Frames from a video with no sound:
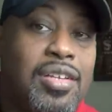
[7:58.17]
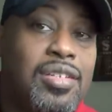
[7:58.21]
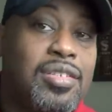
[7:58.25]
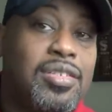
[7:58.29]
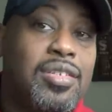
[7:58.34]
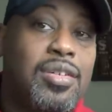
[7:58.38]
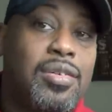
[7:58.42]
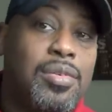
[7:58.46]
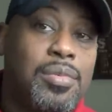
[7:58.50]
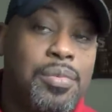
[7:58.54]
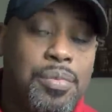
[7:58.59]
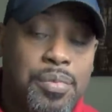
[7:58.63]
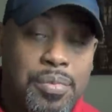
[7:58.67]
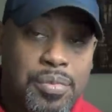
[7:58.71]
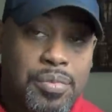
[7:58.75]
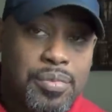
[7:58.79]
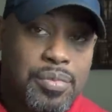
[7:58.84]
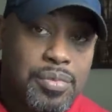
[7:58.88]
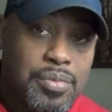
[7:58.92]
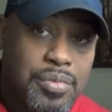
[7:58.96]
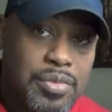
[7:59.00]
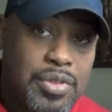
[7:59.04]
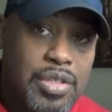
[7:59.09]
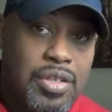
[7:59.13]
So
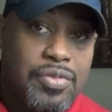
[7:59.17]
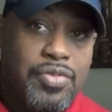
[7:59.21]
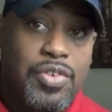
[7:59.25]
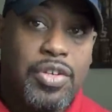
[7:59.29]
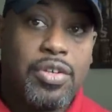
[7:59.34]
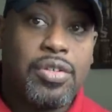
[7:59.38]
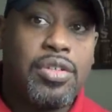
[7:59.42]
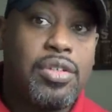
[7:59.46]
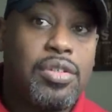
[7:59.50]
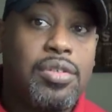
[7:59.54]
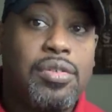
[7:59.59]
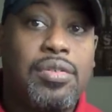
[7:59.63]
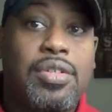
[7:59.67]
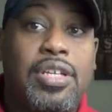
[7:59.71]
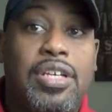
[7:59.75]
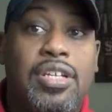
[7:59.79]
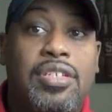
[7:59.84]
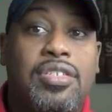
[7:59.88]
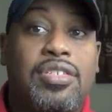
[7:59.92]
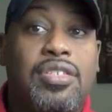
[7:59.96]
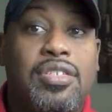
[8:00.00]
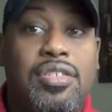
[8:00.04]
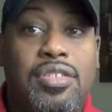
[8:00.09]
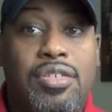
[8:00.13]
if you're going to do
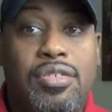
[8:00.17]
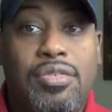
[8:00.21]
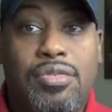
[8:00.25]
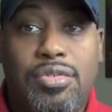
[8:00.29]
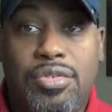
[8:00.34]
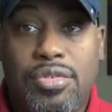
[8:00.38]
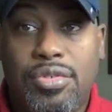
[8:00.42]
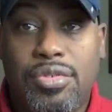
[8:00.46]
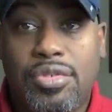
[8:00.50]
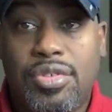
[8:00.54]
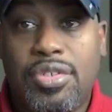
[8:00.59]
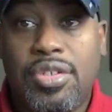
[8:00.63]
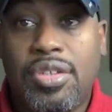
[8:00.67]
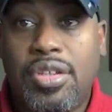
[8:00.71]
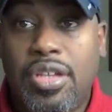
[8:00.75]
this, you, you should